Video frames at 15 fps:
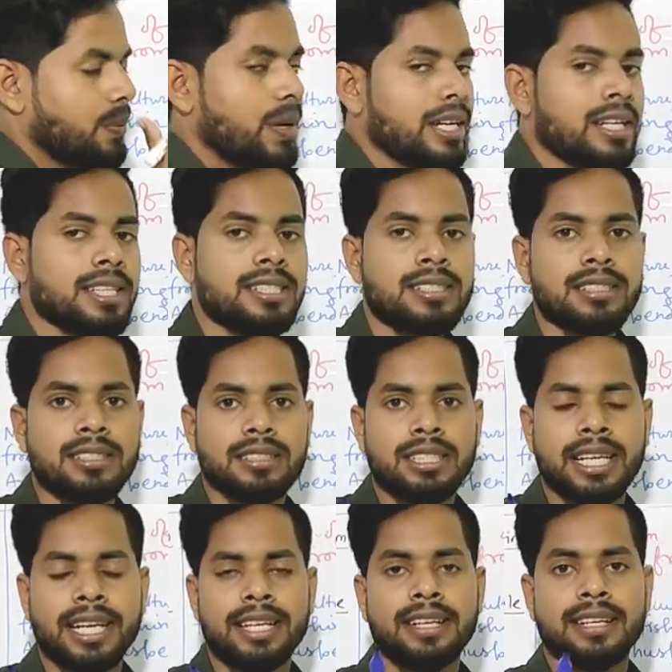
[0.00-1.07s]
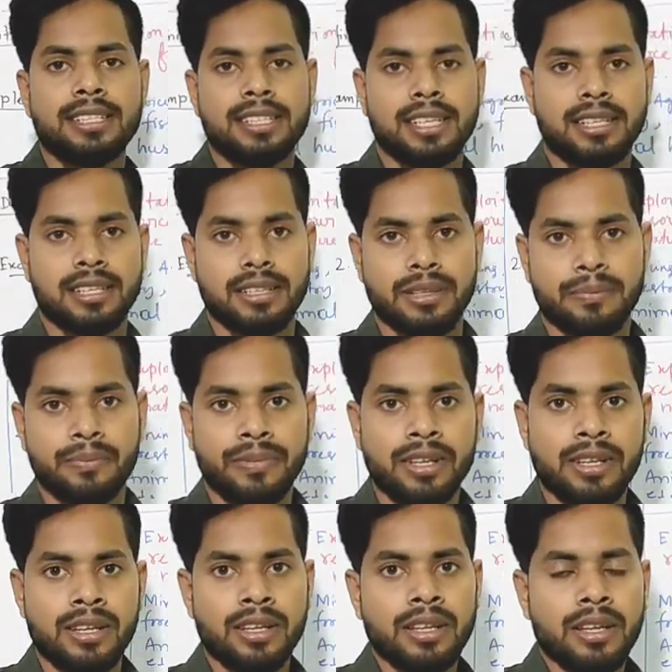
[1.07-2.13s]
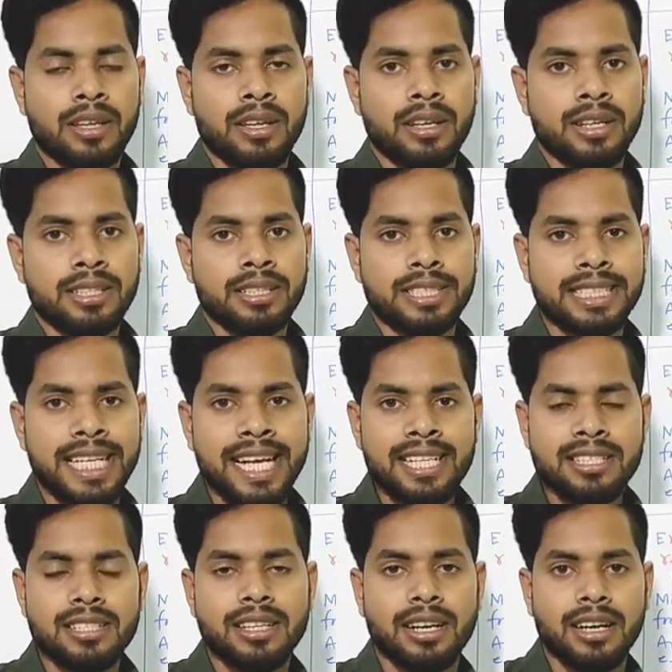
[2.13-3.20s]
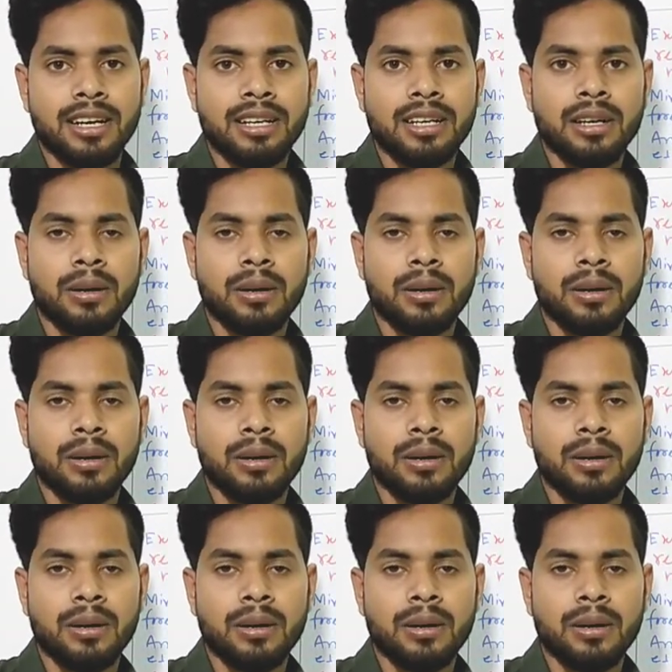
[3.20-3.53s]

What is secondary sector? Change the